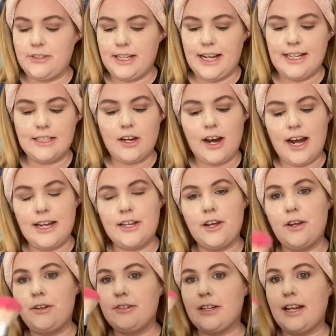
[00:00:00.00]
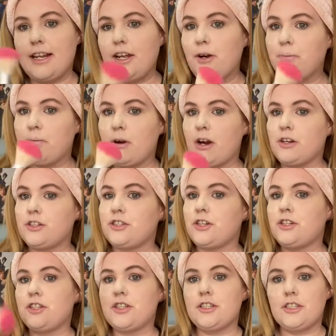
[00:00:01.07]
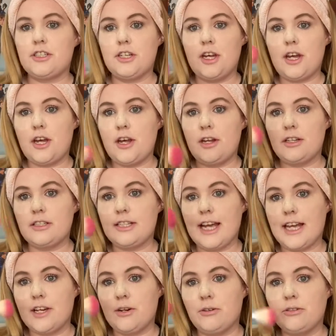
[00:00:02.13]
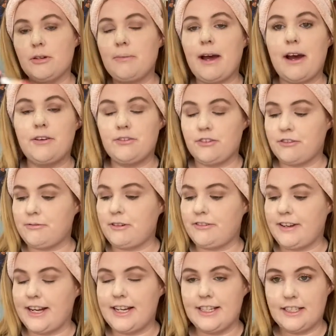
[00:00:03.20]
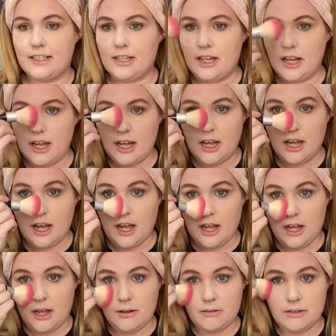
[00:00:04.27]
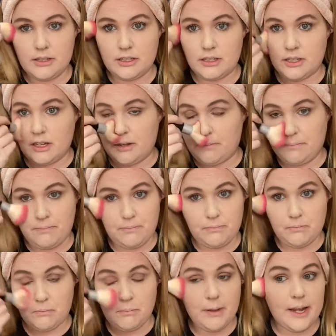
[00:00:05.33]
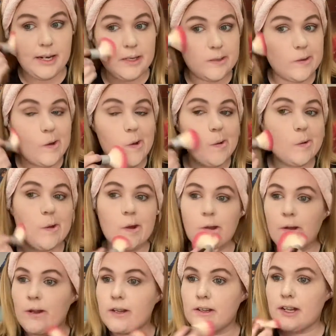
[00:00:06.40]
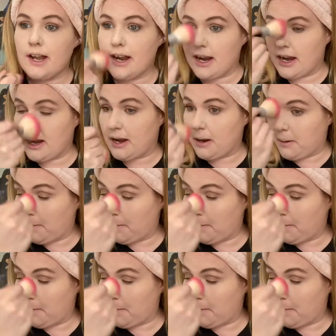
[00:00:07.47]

is I use a little brush just to take all the powder off my face, just a bit so it doesn't stay.